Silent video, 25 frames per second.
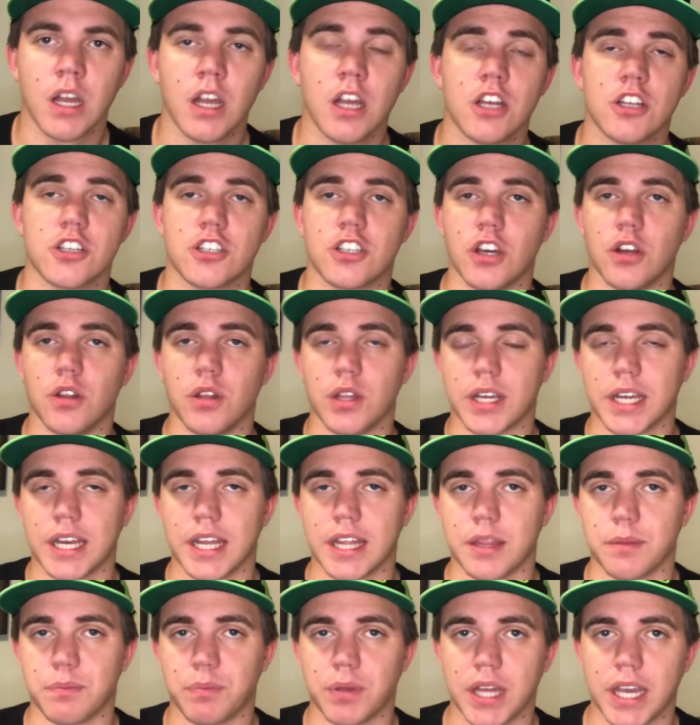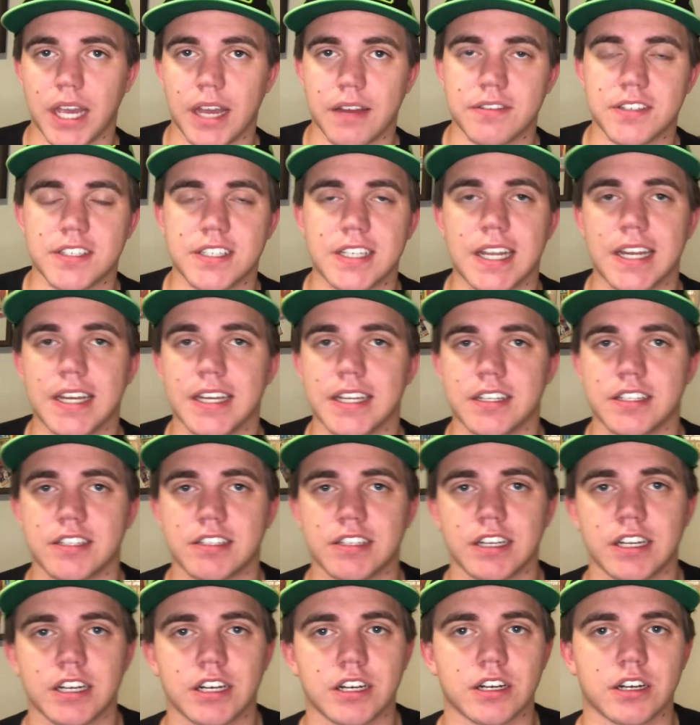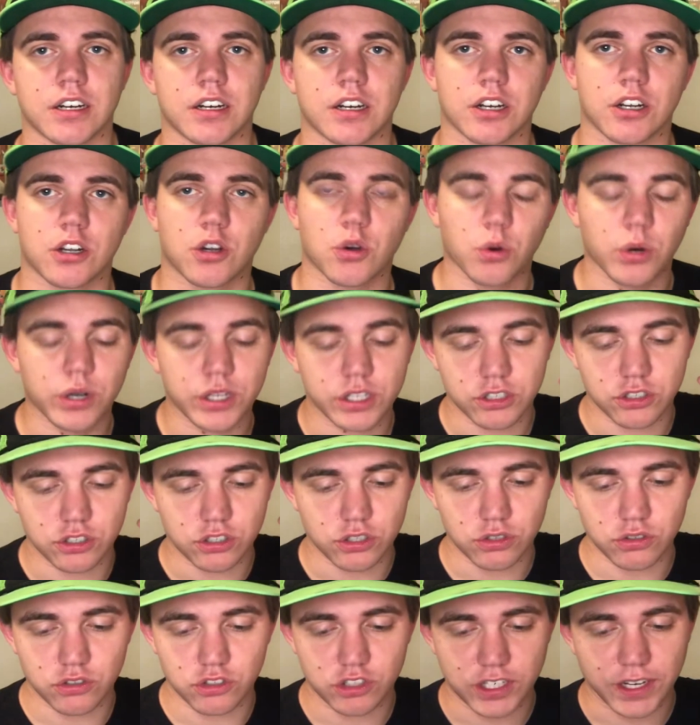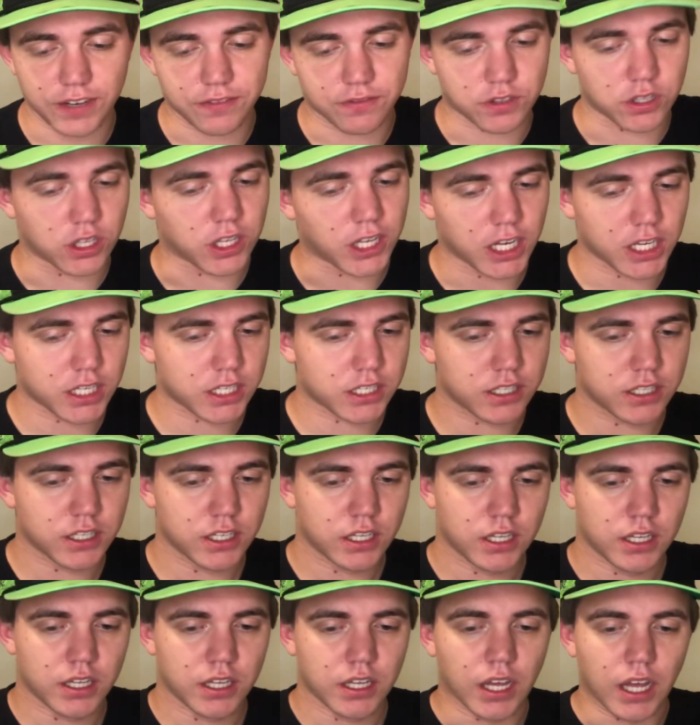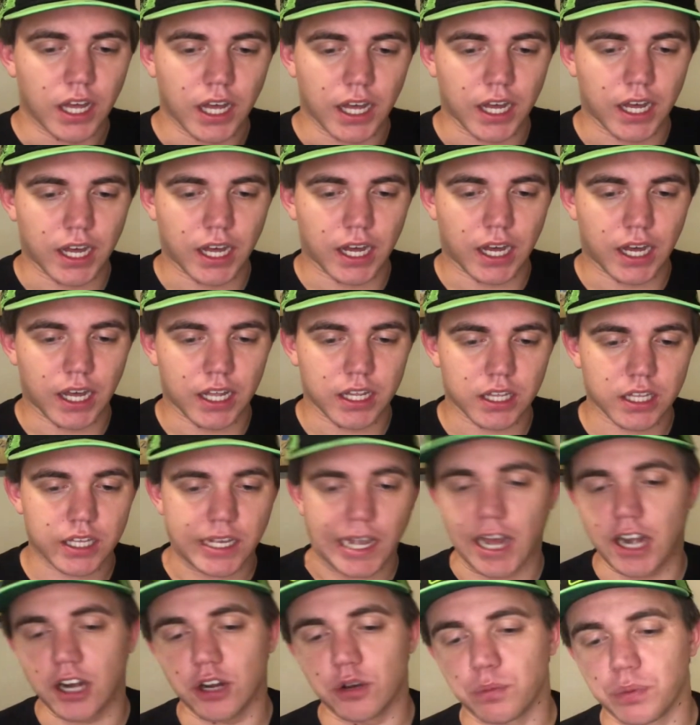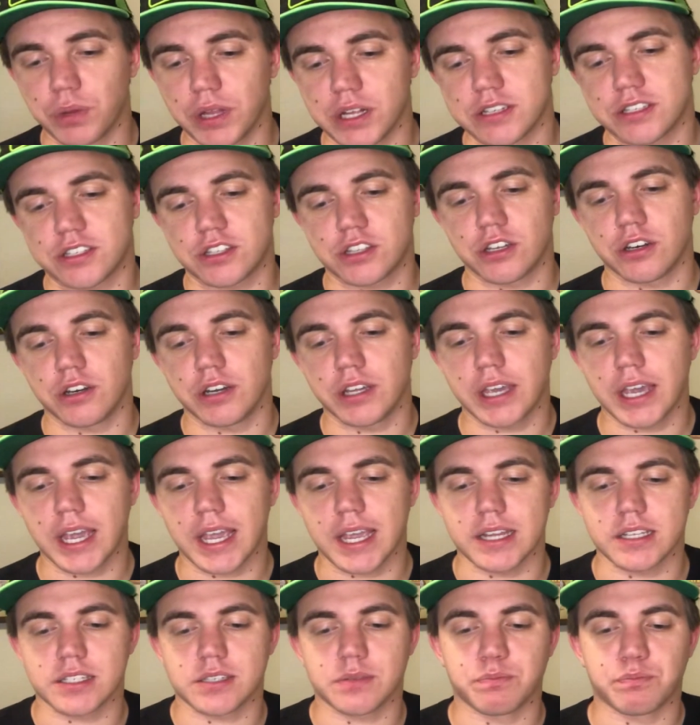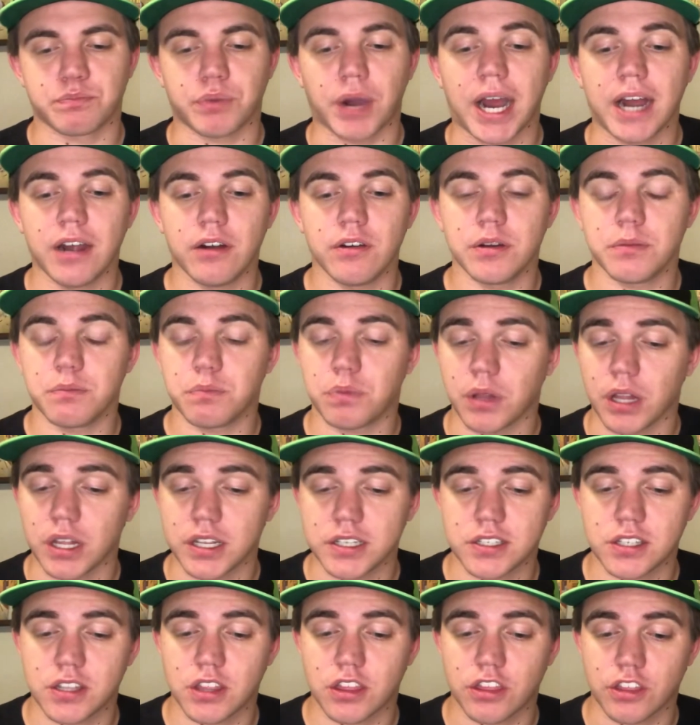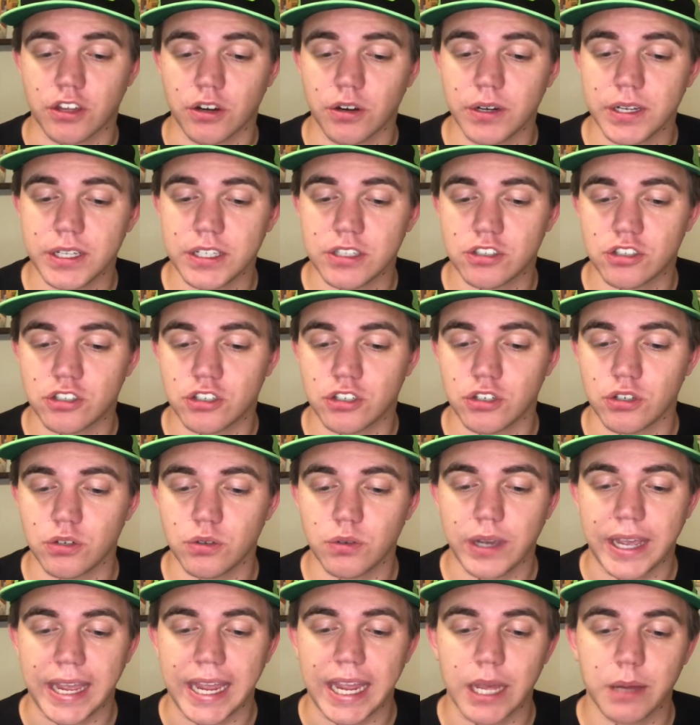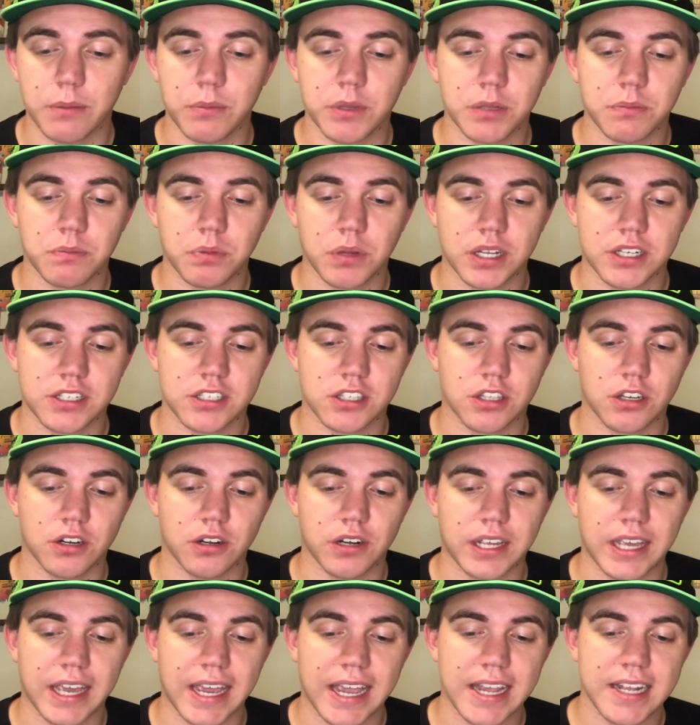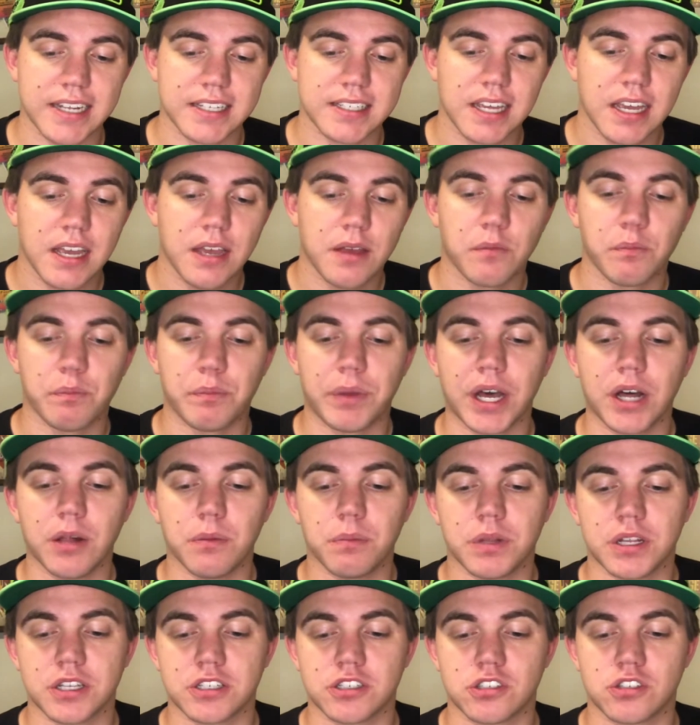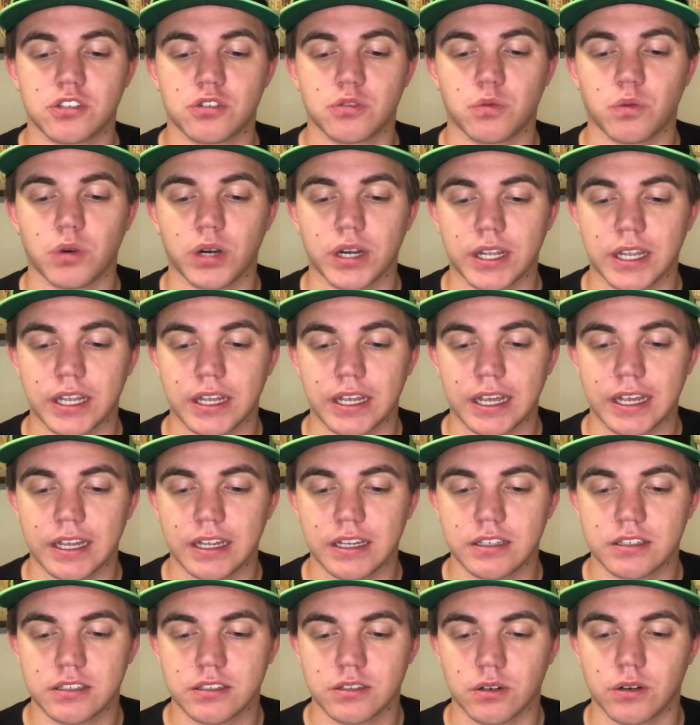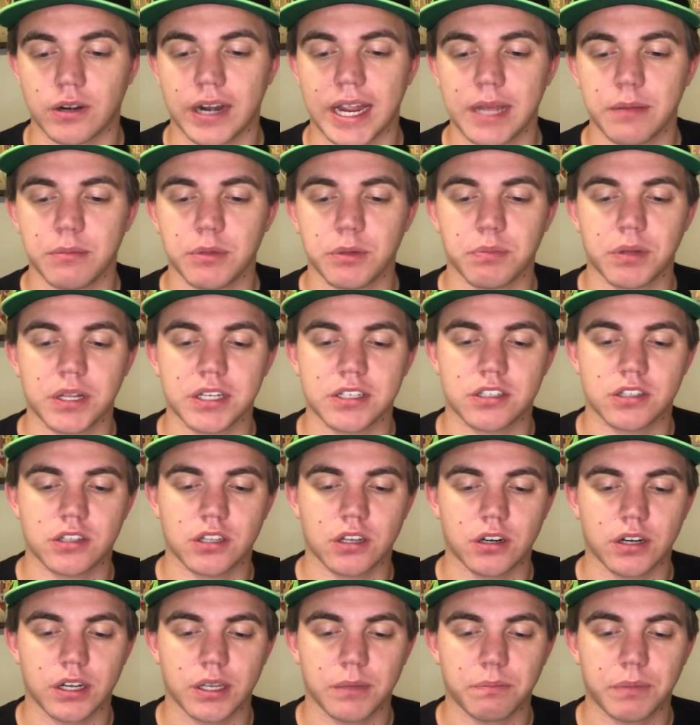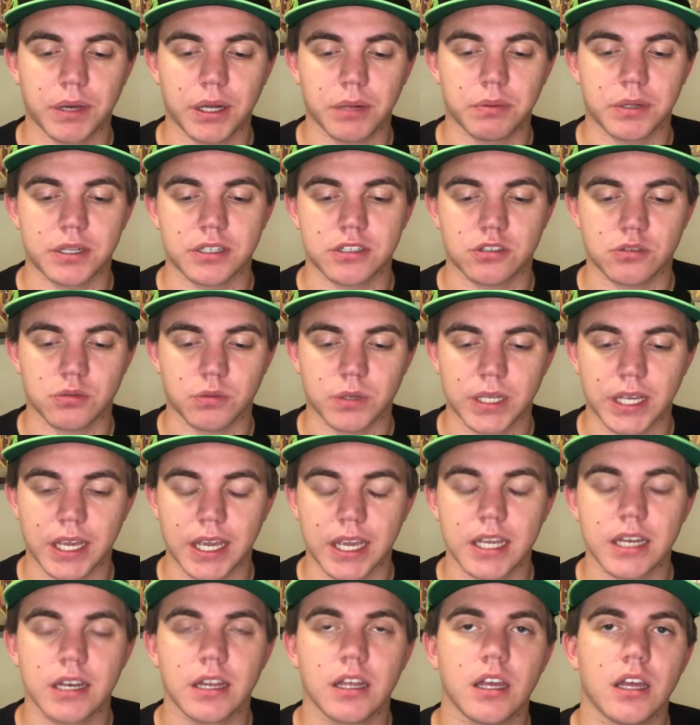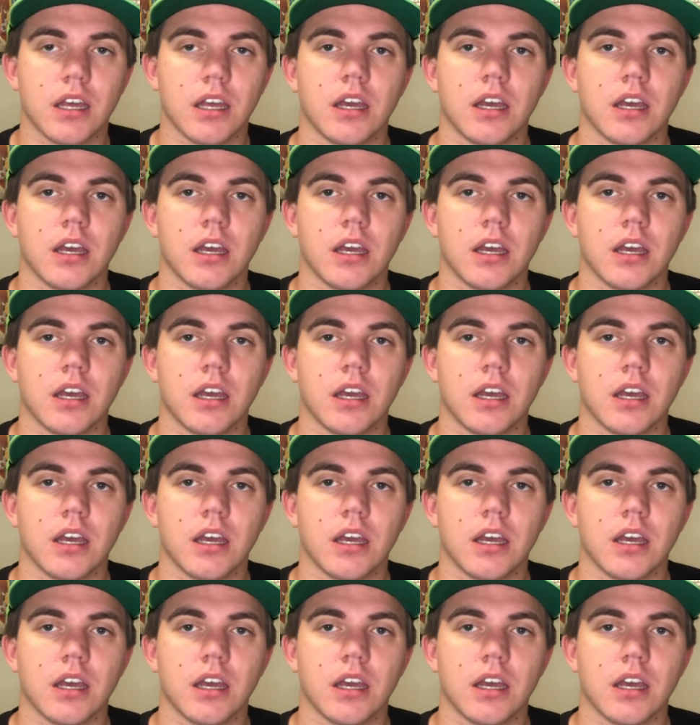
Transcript: So looking at the playoff standings here, according to Jeff Gluck, uh, Logano plus 38, Byron plus 32, Hamlin plus 38, Bell plus 28, or Hamlin plus 30, Bell plus 28.